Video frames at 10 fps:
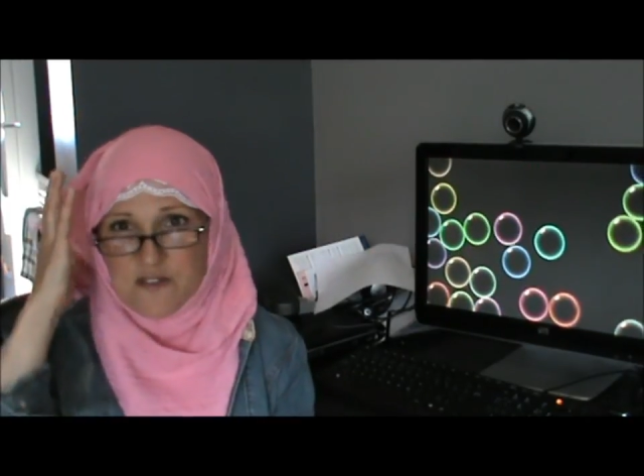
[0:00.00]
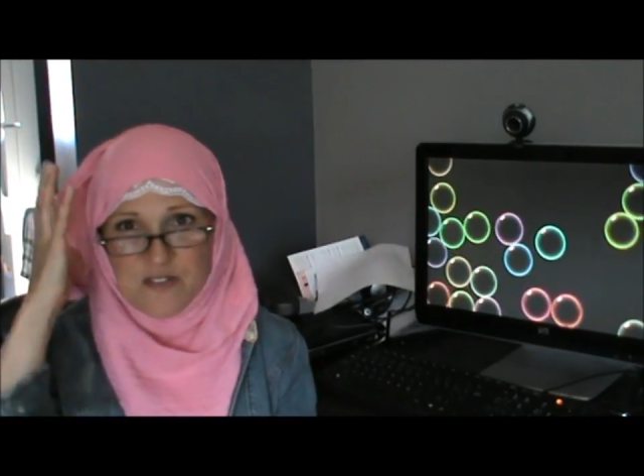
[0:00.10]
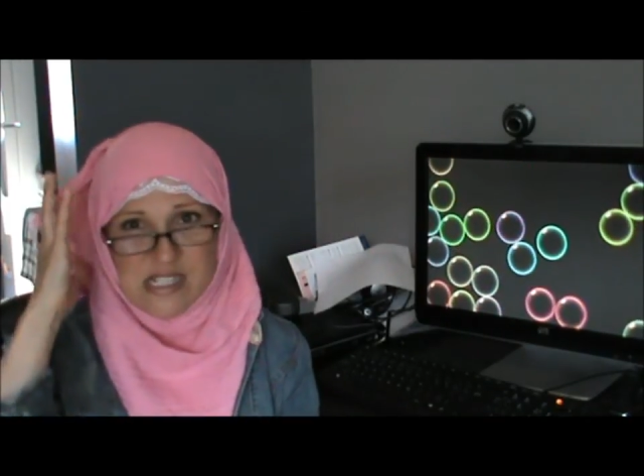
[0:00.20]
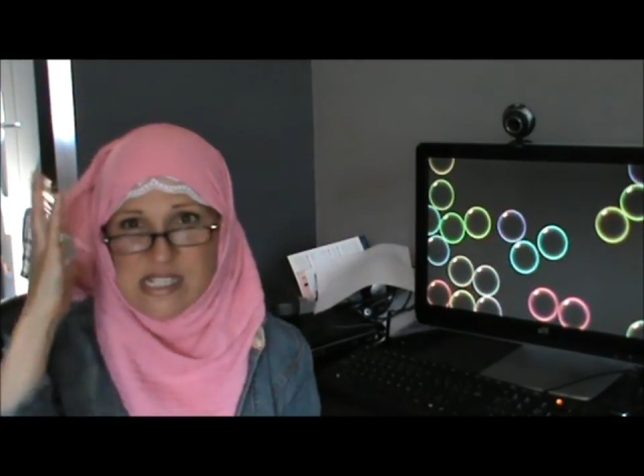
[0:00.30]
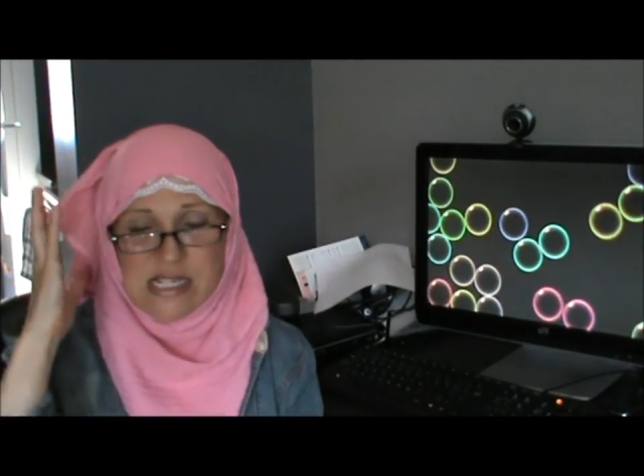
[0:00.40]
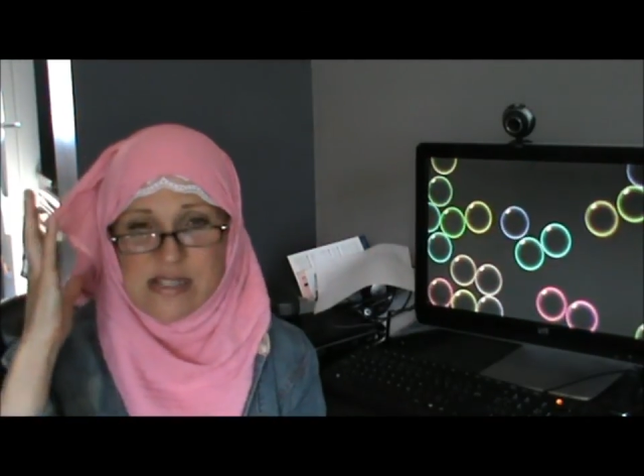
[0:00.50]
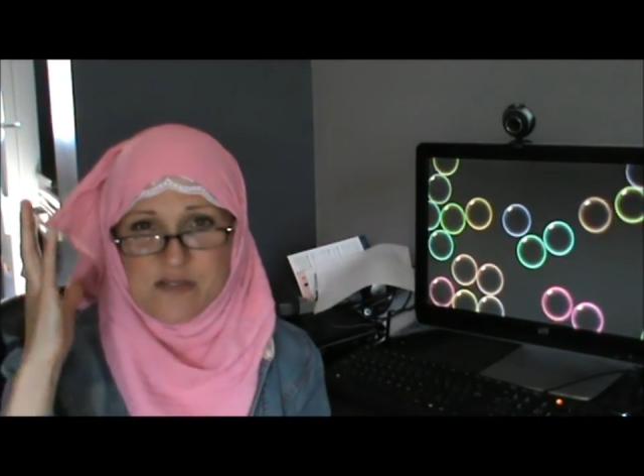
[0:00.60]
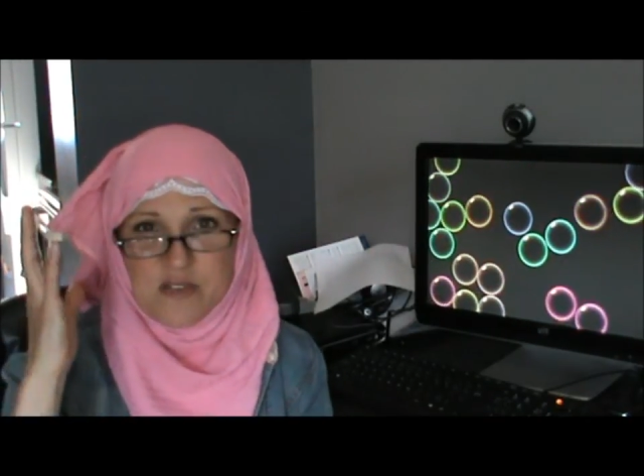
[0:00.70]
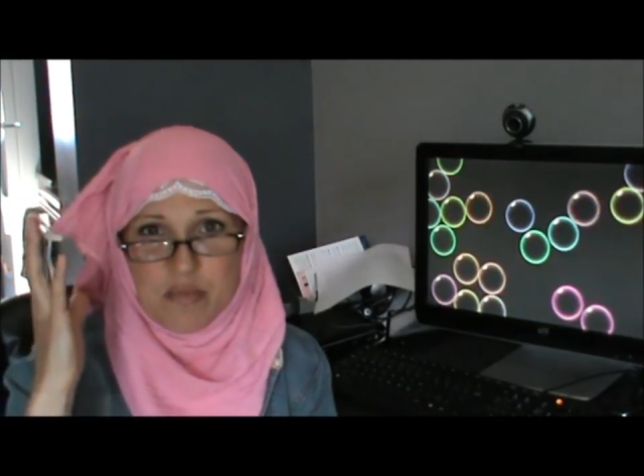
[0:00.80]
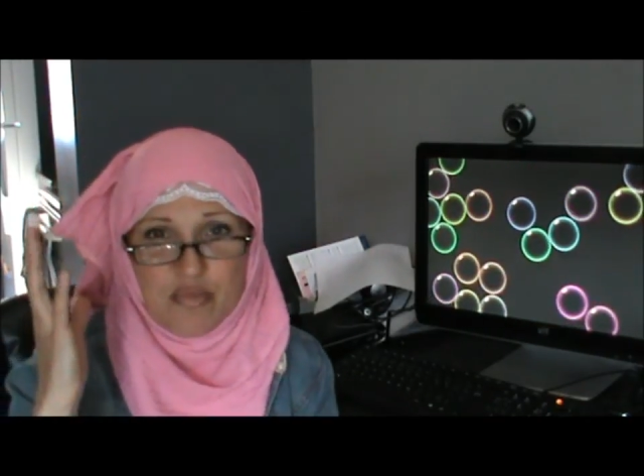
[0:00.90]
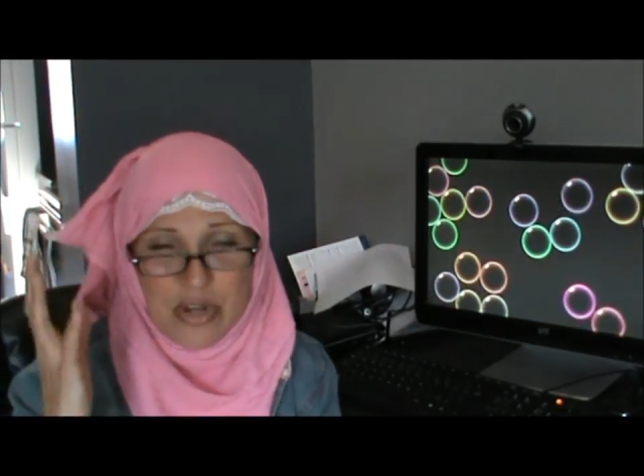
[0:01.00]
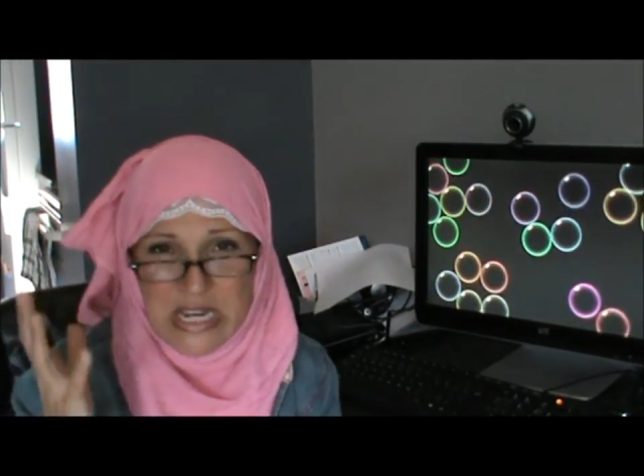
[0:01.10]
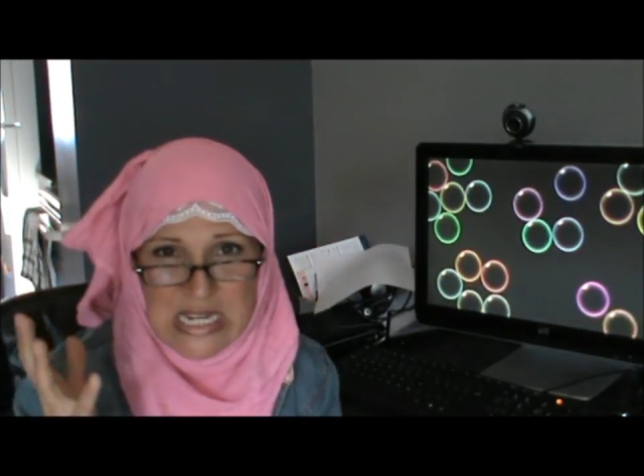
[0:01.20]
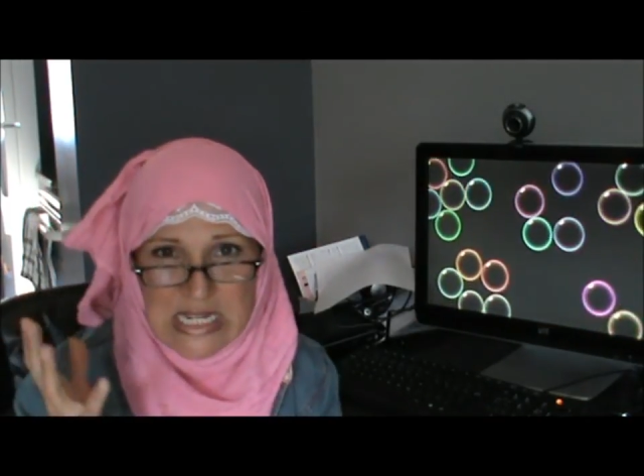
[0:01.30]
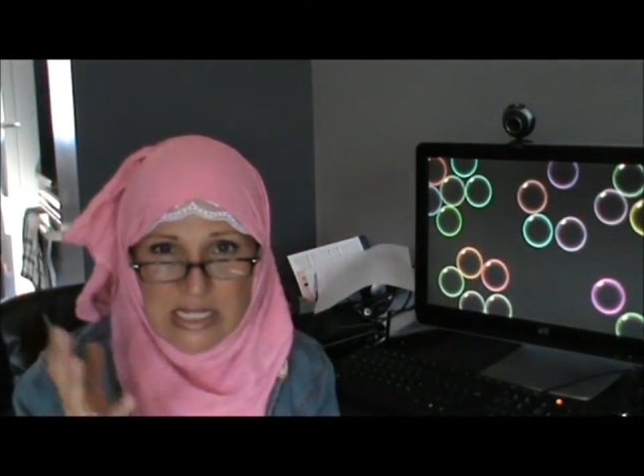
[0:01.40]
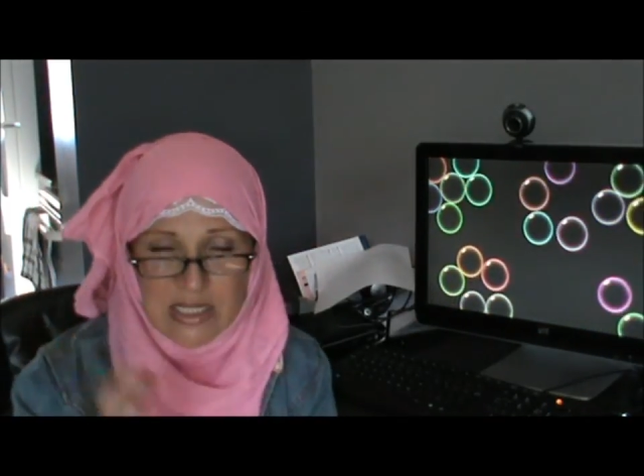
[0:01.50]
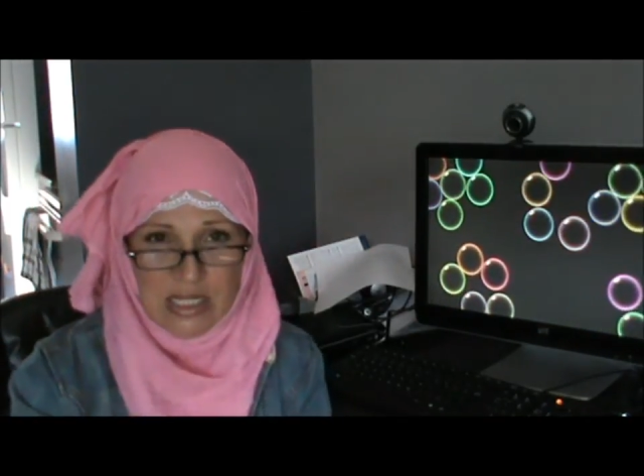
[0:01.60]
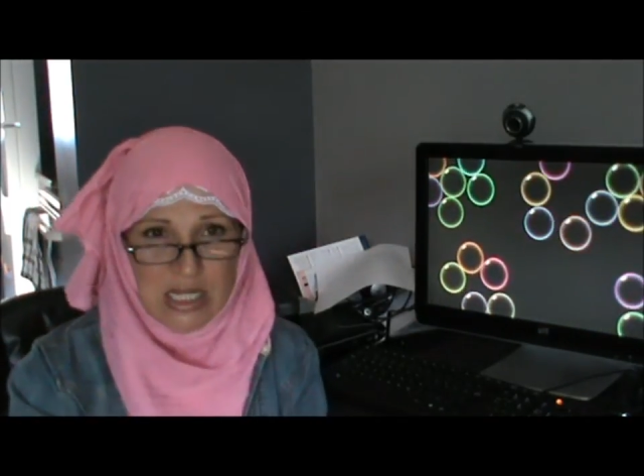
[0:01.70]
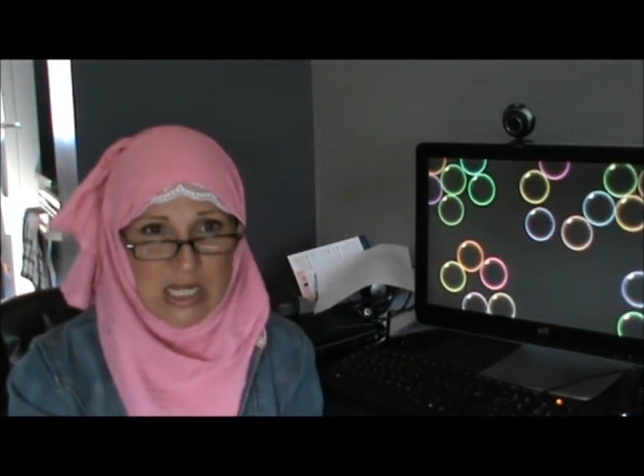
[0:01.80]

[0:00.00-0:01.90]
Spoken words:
fuzziness of the brain.